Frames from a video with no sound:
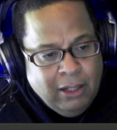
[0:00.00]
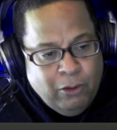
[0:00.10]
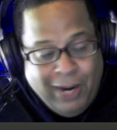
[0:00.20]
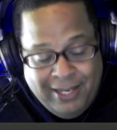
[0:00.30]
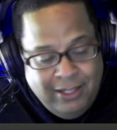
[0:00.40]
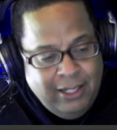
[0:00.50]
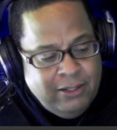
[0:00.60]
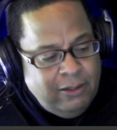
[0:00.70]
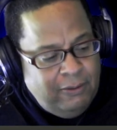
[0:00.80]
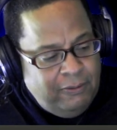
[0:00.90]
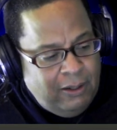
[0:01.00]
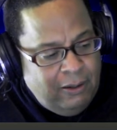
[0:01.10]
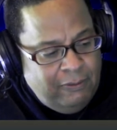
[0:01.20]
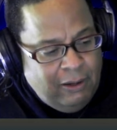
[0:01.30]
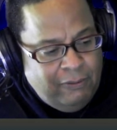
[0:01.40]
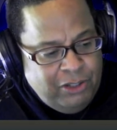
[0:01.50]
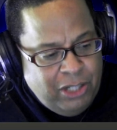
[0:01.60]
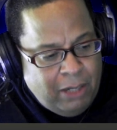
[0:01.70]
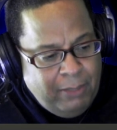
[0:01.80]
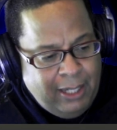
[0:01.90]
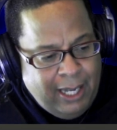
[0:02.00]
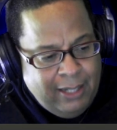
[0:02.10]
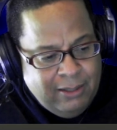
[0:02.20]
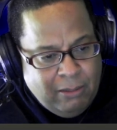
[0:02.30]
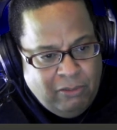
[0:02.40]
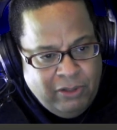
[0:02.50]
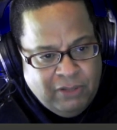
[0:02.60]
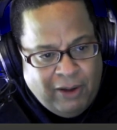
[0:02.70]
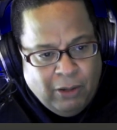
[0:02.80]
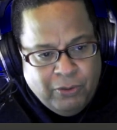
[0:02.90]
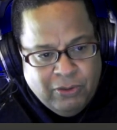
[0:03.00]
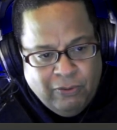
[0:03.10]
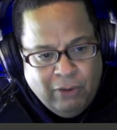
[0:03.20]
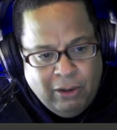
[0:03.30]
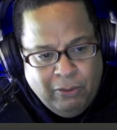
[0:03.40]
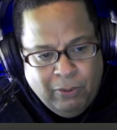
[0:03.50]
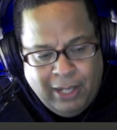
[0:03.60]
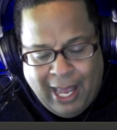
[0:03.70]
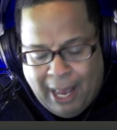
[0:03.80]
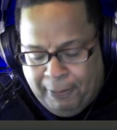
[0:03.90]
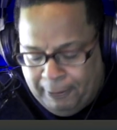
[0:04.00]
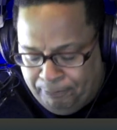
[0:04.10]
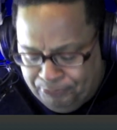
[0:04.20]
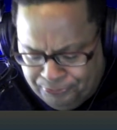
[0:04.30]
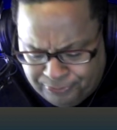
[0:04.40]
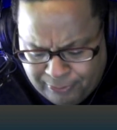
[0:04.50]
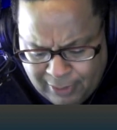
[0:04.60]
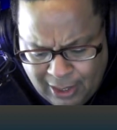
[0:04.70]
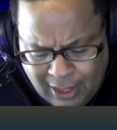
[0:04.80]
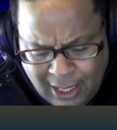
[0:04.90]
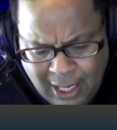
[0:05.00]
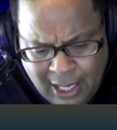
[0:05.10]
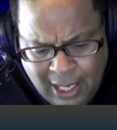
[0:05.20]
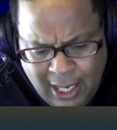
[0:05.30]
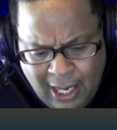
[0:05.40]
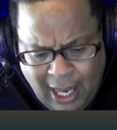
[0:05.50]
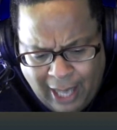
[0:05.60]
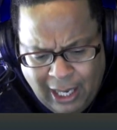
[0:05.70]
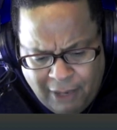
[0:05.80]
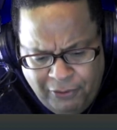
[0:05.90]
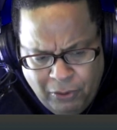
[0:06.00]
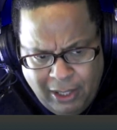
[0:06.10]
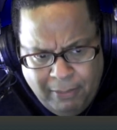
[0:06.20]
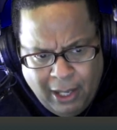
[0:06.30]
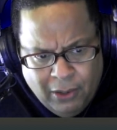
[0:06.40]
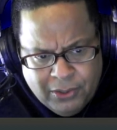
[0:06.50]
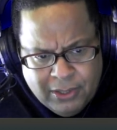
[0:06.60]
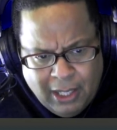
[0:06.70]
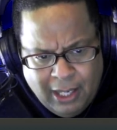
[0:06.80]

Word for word: craziness of a gentleman and some of his followers of what happened. I got a few emails